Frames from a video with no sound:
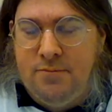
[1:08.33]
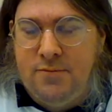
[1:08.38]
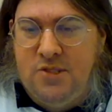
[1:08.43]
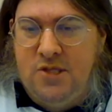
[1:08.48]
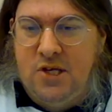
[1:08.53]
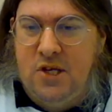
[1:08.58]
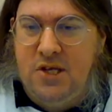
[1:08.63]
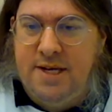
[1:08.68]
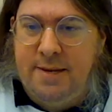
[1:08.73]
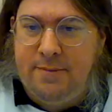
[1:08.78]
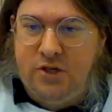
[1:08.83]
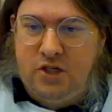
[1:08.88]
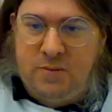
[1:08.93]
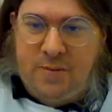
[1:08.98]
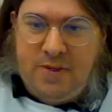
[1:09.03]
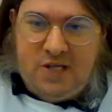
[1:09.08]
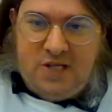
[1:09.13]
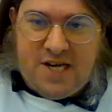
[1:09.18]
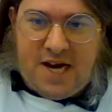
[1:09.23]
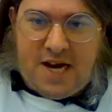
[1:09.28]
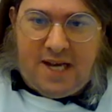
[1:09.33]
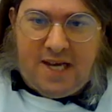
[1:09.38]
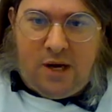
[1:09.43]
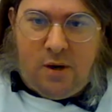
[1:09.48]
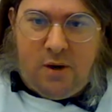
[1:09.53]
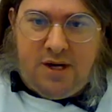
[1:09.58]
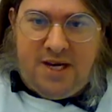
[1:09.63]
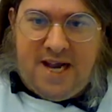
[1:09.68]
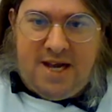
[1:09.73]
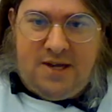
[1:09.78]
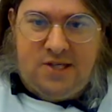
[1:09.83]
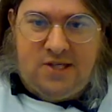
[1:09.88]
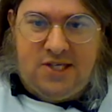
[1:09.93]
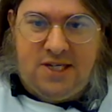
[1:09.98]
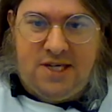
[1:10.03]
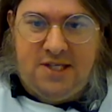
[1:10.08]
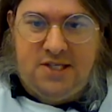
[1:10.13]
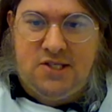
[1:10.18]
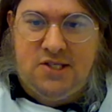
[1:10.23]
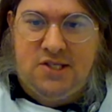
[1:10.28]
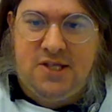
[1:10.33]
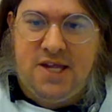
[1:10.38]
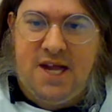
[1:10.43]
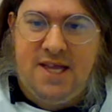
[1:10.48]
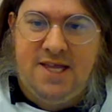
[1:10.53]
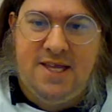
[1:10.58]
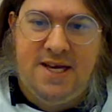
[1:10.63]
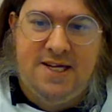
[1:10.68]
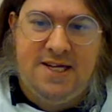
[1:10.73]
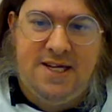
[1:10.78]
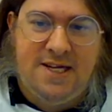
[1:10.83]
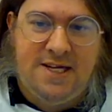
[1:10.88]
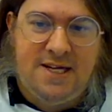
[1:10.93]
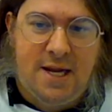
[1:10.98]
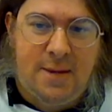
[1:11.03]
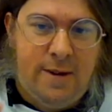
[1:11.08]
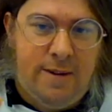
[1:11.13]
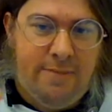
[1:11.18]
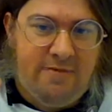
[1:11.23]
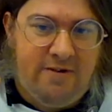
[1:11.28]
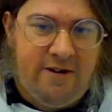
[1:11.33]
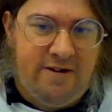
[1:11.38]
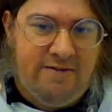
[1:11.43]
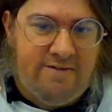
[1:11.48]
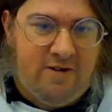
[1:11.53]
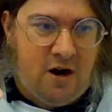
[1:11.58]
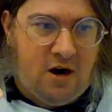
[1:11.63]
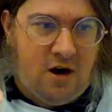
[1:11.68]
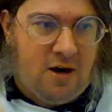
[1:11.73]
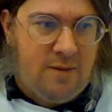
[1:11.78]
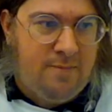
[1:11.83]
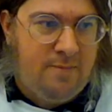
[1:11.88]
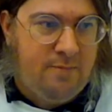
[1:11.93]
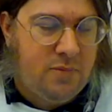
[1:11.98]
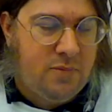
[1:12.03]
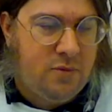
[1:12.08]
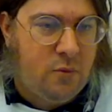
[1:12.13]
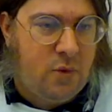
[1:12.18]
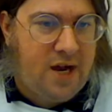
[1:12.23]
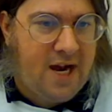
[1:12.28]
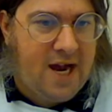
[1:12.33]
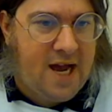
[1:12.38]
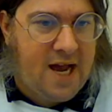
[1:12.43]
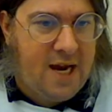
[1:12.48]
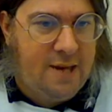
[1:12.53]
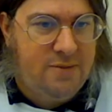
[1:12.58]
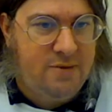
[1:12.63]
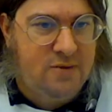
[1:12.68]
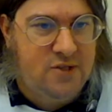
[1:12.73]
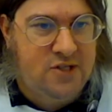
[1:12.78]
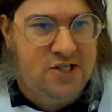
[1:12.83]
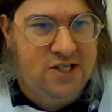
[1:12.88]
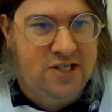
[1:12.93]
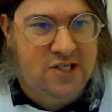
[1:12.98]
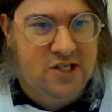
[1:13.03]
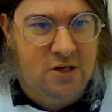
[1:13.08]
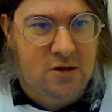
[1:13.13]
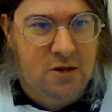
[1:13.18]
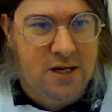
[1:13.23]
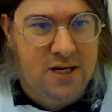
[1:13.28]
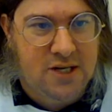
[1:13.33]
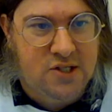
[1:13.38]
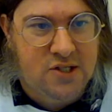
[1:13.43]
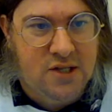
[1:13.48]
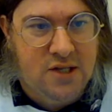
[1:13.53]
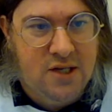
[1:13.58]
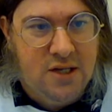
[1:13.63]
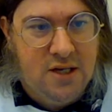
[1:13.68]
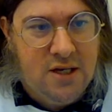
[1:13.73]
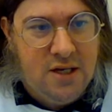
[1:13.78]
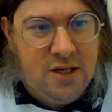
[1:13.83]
So the temperature's been steadily going down since, and then it didn't come up very far. When I got up, it was 6 degrees.